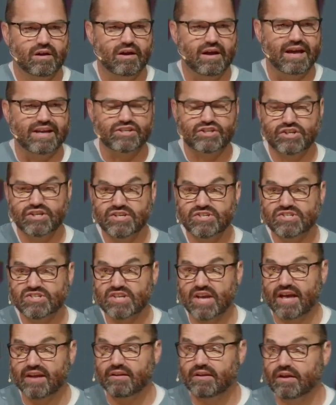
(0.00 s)
And she
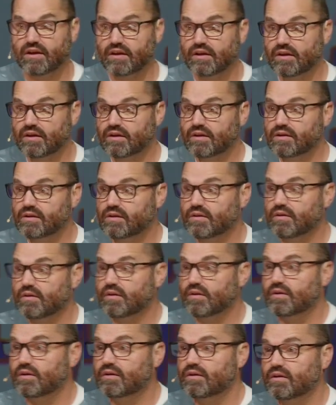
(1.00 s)
said,
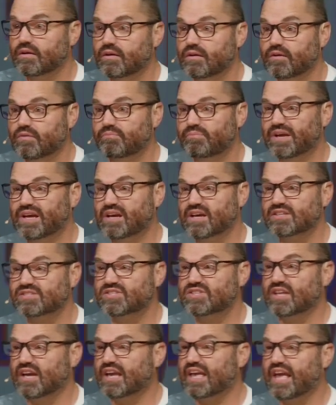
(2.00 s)
because
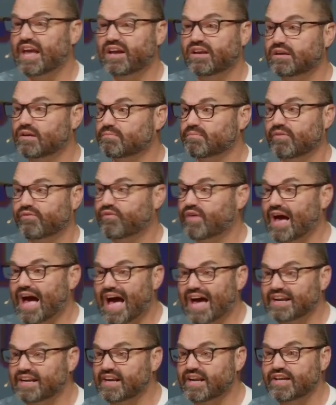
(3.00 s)
the kingdom of
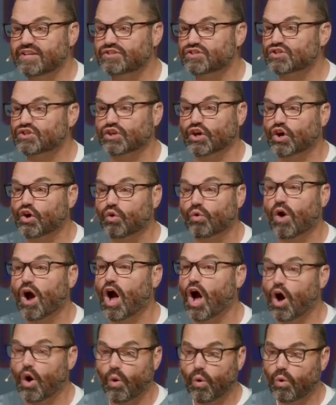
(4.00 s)
God needs to
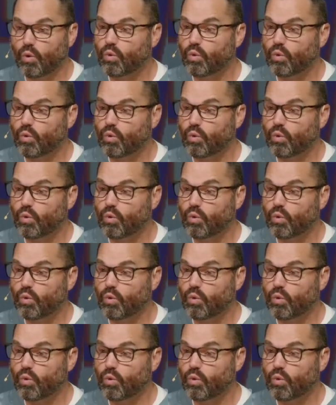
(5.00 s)
grow.